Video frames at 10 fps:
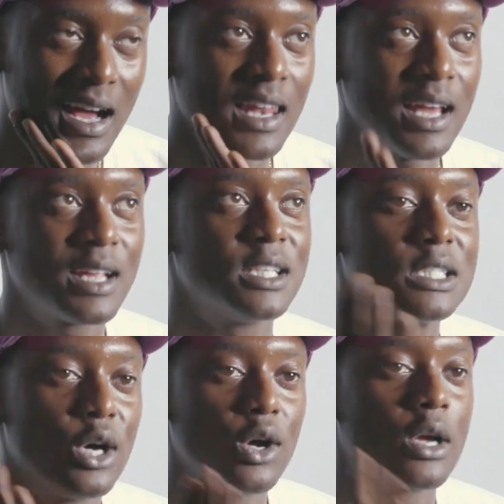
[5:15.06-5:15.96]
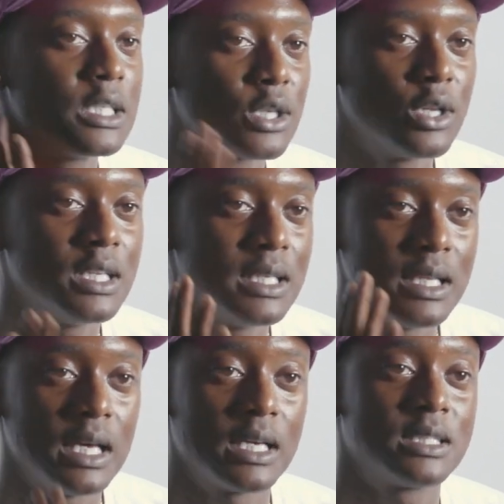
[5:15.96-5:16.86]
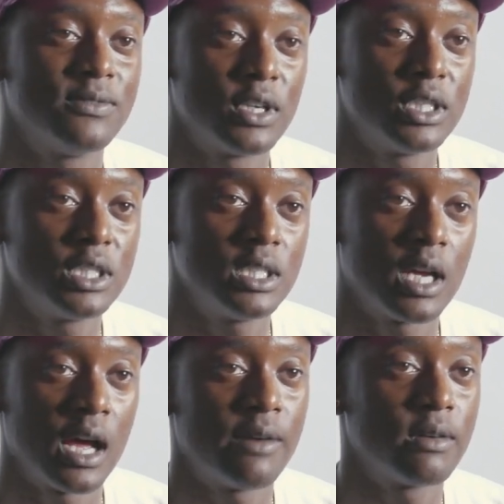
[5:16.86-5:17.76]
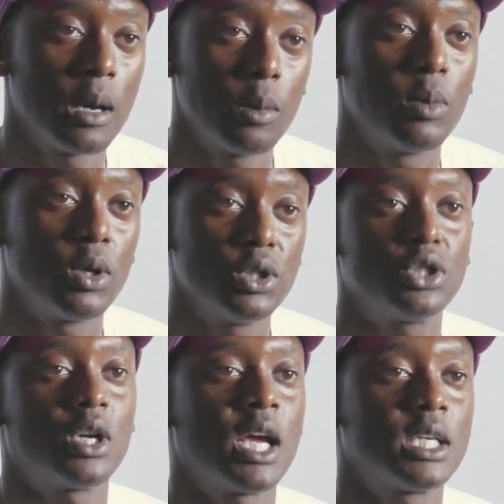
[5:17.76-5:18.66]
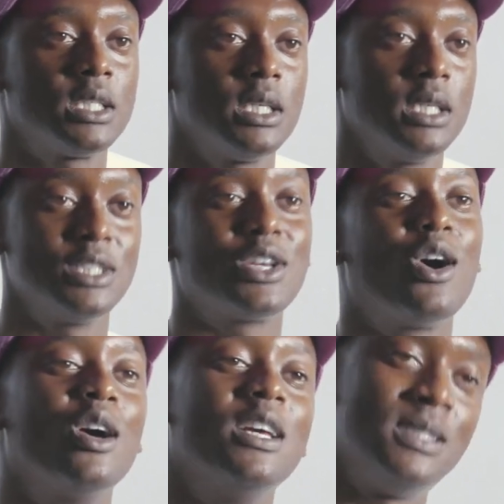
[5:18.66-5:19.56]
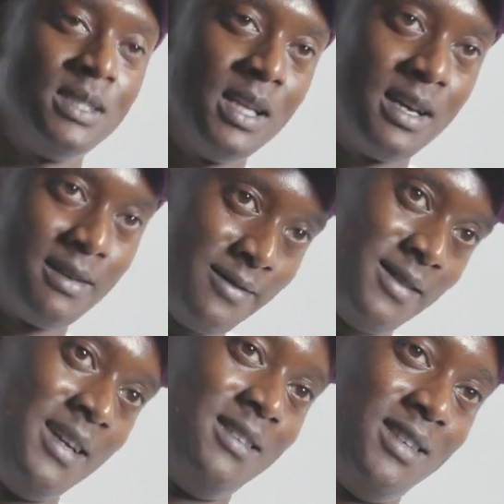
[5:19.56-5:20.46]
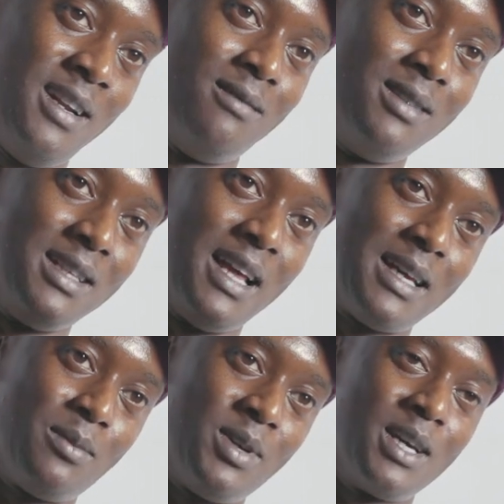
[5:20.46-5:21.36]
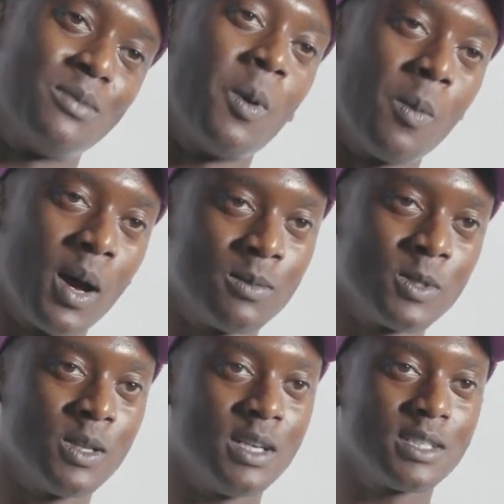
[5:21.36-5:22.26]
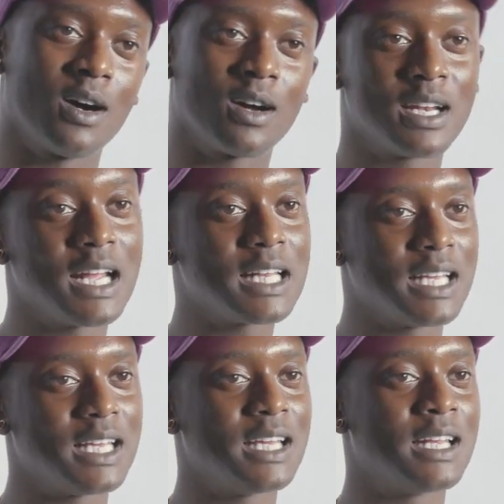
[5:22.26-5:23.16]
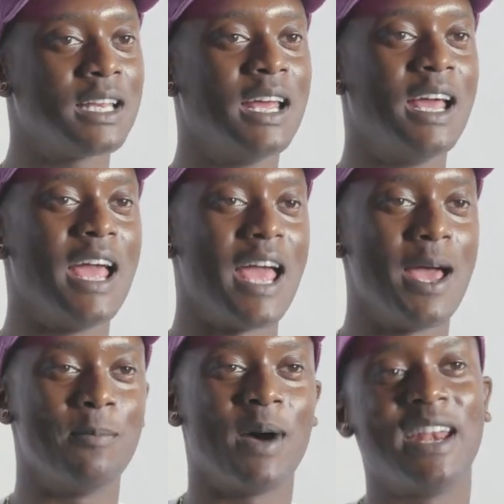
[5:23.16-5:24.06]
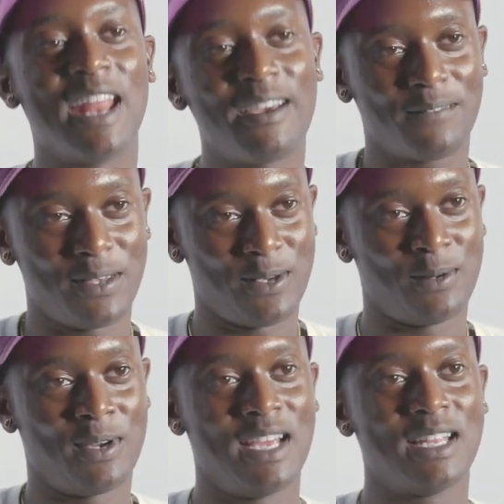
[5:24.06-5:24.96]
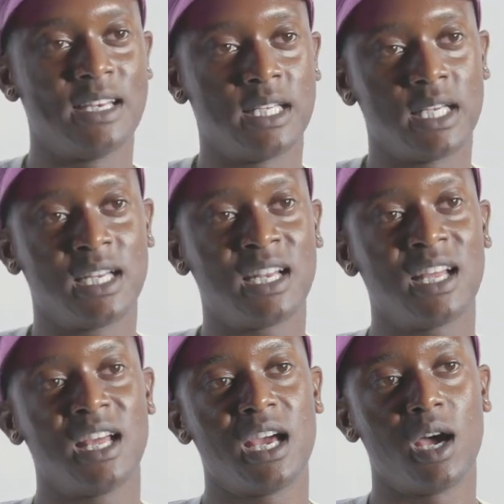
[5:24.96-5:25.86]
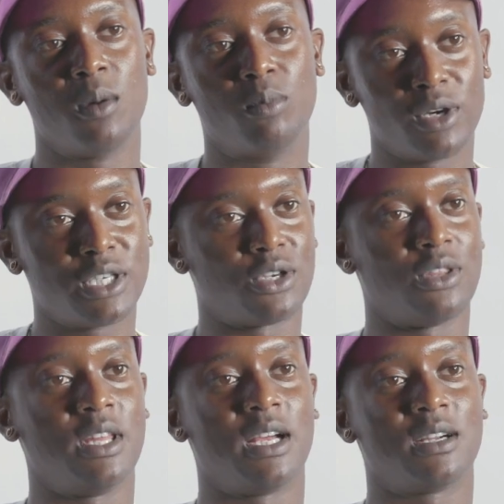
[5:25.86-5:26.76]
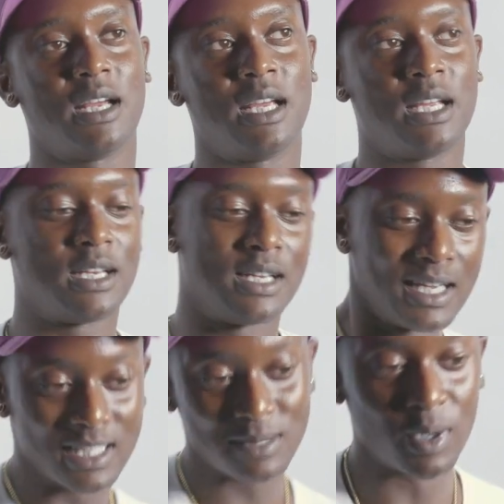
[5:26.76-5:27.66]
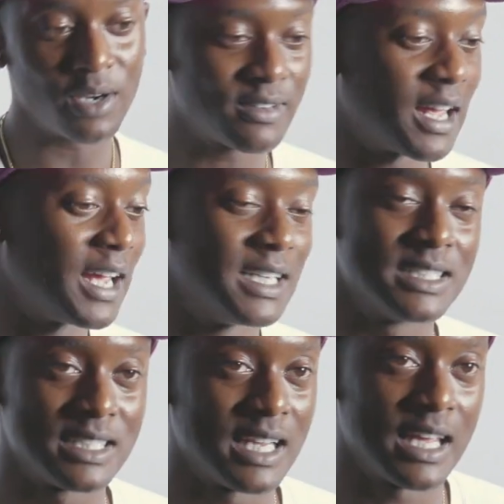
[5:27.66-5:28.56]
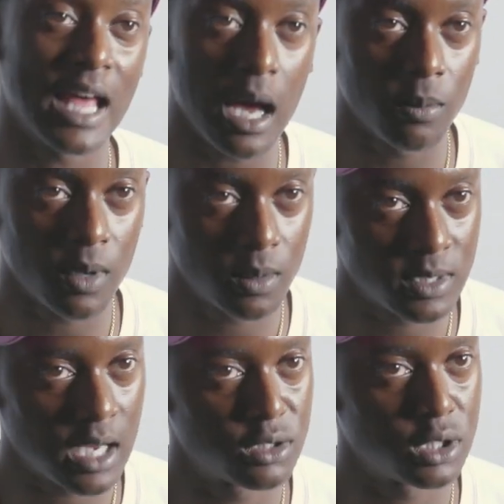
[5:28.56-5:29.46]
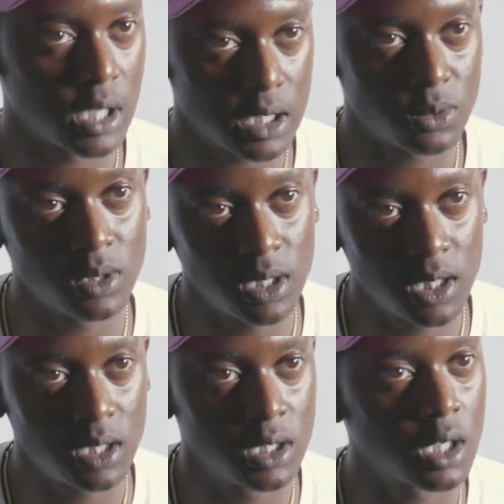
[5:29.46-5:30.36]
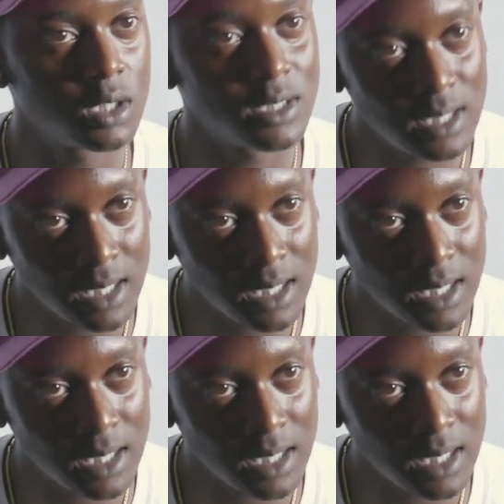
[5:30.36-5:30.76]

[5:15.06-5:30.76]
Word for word: I like this song. It's on the deluxe version. I have a couple bonus tracks, and it's called It's Love. And I really like it because my mom's on there talking at the end, and my nephew did a bridge on there. And his birthday is the day the album comes out, July 20th. He turns